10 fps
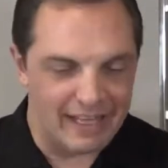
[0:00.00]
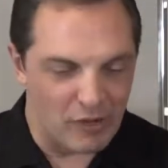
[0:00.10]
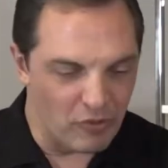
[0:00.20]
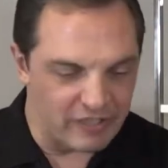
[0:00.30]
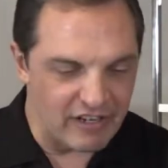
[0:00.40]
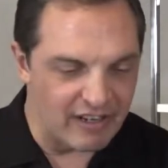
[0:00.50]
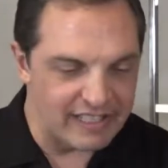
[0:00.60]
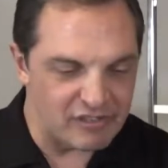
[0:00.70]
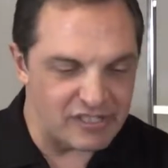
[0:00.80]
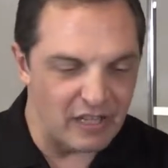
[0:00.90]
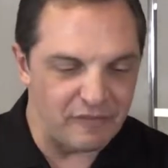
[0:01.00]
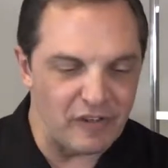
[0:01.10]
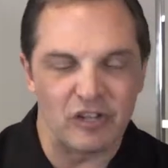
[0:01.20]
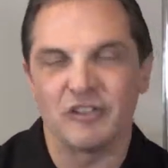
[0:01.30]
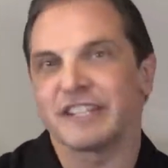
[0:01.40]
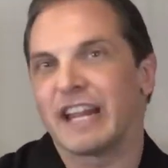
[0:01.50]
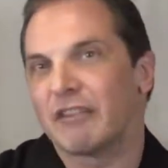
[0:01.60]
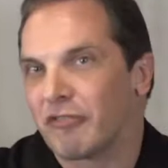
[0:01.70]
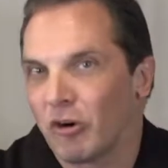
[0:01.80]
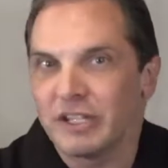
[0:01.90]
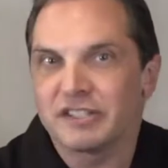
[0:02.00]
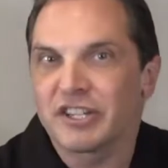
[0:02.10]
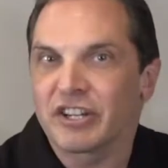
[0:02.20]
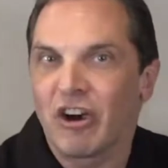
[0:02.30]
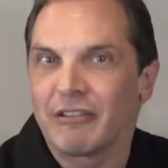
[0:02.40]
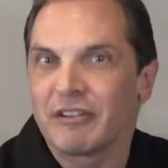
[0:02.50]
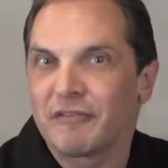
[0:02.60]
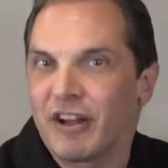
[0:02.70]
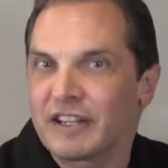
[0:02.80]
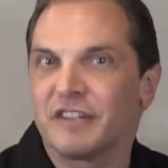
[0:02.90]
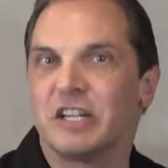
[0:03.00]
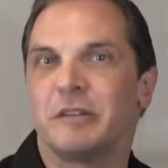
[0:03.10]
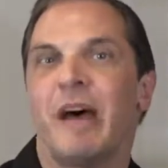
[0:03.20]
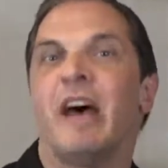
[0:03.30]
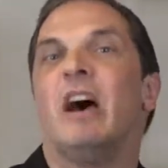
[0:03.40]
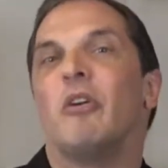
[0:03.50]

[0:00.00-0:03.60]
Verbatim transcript: and they're working on their cell phones and they roll into the car in front of them